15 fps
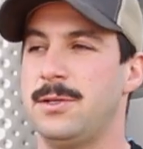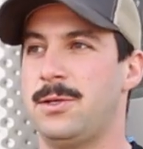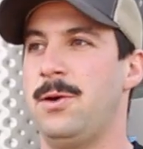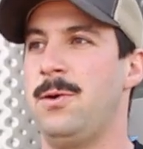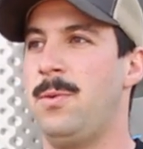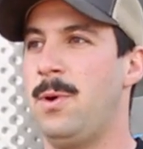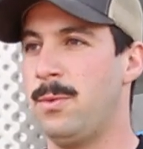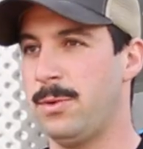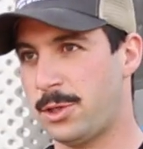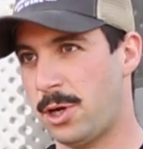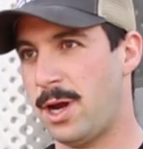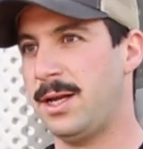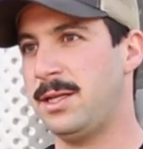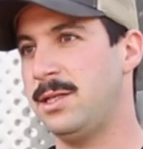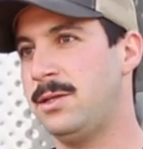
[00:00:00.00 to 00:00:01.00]
So what we're
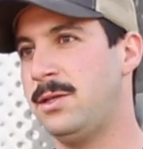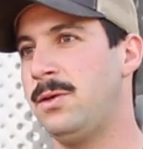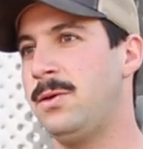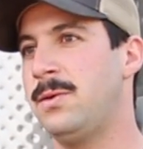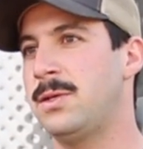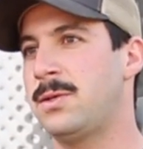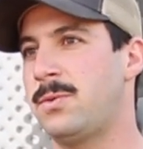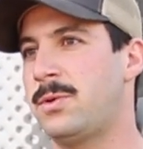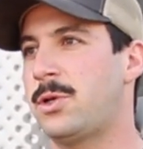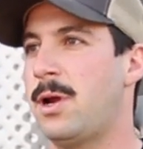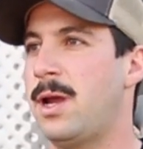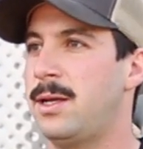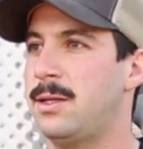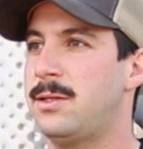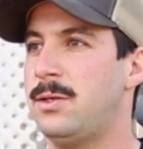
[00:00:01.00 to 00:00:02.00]
trying to do is we're
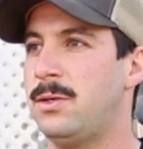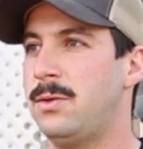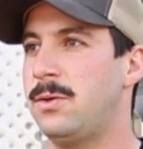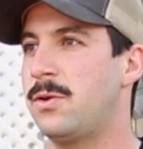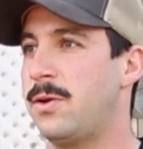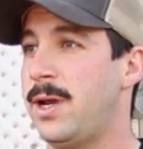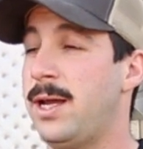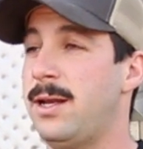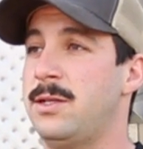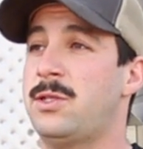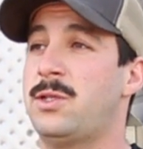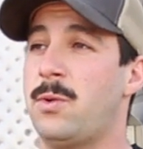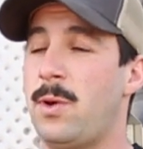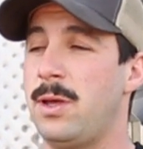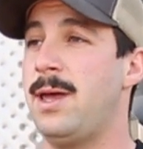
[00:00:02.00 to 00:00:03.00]
trying to
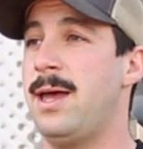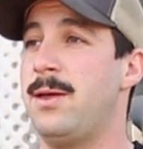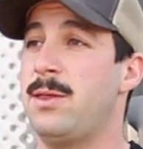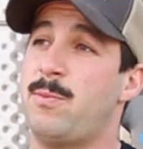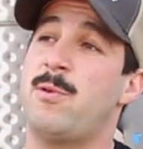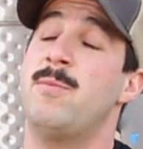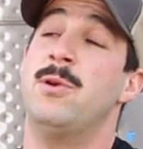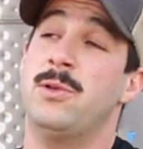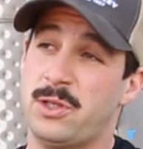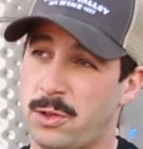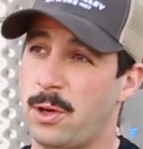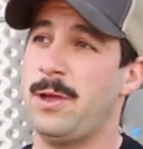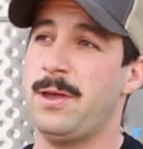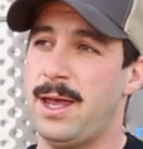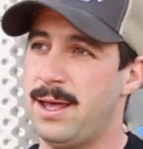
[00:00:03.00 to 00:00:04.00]
create soil health, promote
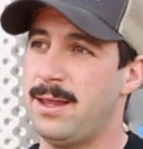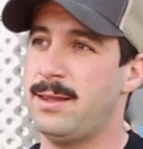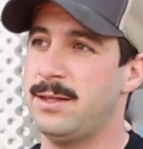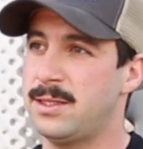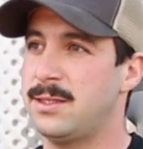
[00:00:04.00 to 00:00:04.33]
soil health.